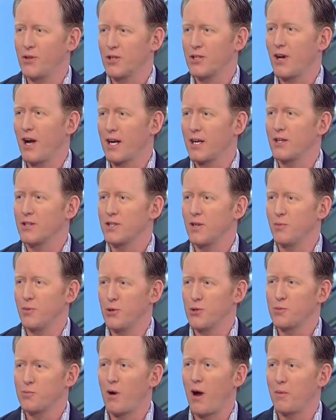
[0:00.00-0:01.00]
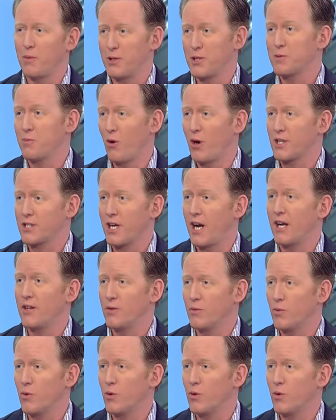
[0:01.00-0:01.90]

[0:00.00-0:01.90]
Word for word: You're talking to someone who's probably the smartest guy in the